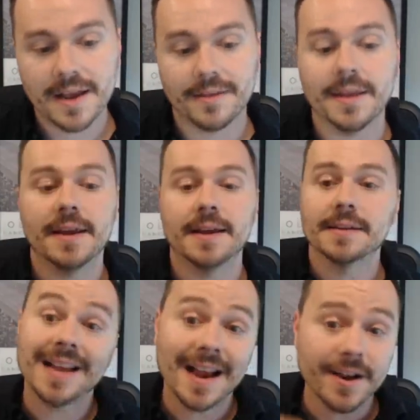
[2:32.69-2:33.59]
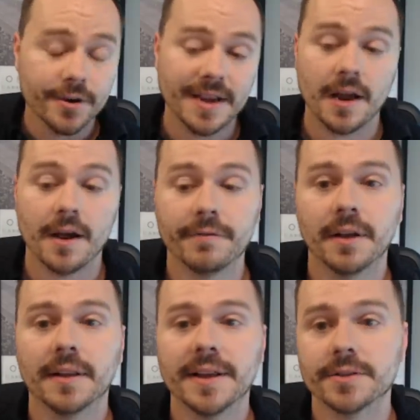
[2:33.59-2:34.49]
the entirety of the
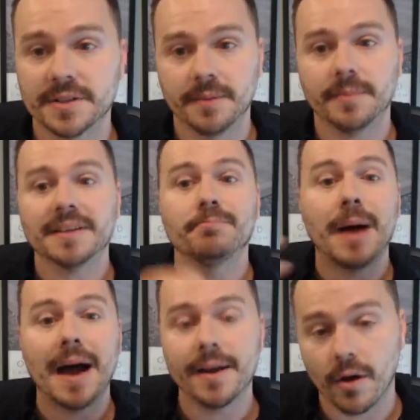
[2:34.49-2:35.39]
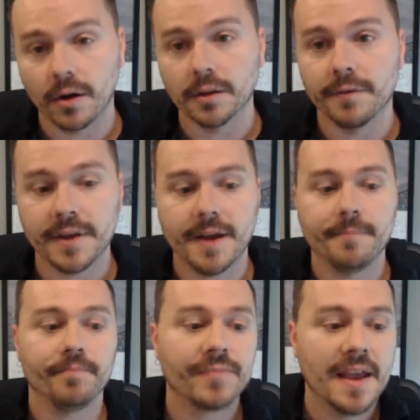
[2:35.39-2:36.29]
Glazer siblings, buy all of them.